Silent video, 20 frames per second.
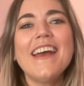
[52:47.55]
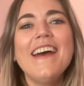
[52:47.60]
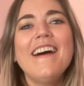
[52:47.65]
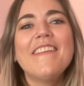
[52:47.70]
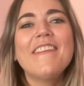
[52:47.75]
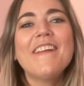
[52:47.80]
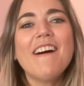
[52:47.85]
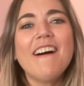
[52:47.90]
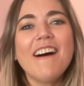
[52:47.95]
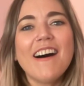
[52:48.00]

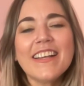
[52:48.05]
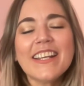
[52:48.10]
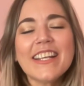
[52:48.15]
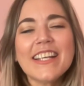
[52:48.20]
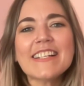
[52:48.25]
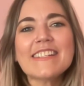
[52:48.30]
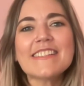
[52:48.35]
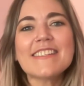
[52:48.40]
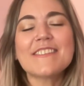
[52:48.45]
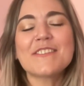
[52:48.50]
the
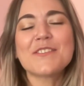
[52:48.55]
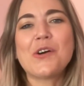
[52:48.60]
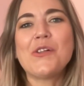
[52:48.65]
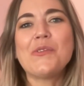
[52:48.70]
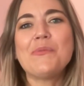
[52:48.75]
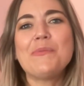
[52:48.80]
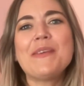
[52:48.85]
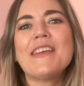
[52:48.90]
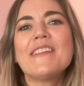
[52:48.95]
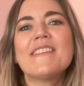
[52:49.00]
audience told
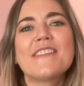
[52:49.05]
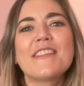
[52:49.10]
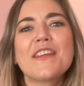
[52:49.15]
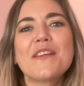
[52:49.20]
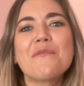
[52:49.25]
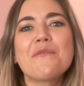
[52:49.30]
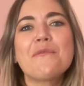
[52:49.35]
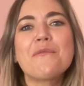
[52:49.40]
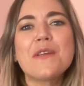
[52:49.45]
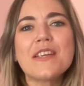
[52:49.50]
me that they
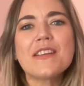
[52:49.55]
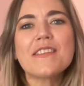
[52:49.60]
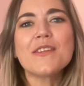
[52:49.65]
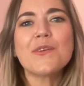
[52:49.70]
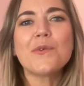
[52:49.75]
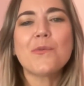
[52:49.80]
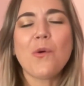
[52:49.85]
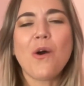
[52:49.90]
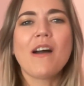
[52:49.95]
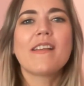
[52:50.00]
really
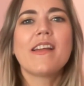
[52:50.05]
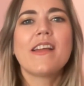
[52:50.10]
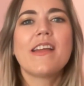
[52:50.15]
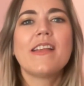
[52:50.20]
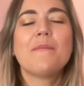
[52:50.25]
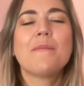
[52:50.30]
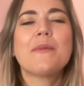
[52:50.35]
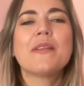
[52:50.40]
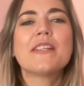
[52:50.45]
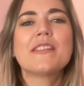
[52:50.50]
wanted
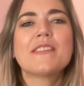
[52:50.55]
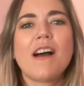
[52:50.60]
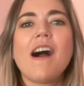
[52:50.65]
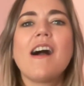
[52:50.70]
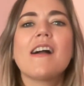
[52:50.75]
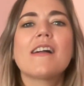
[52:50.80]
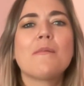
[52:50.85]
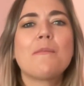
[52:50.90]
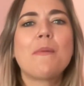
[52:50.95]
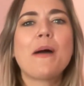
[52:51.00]
me to
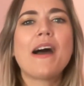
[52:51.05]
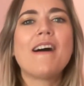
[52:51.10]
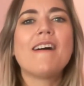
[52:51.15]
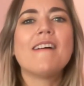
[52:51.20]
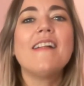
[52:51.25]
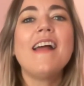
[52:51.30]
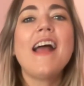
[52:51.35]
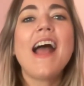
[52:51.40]
talk about